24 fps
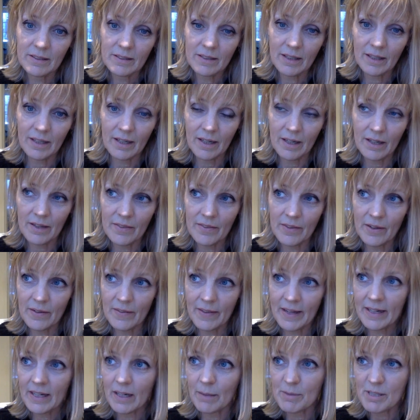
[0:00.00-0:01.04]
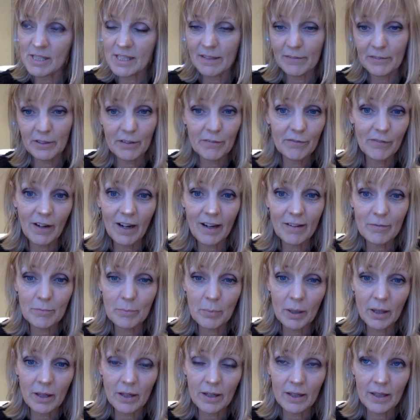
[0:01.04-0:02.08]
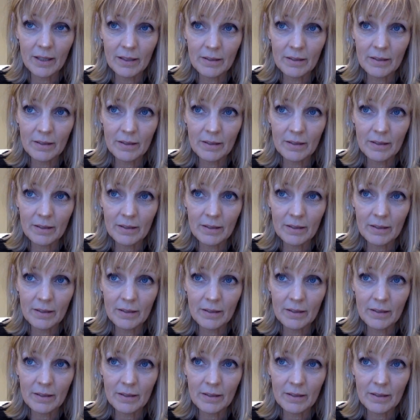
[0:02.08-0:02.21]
uh, they, they, come in 75 uh,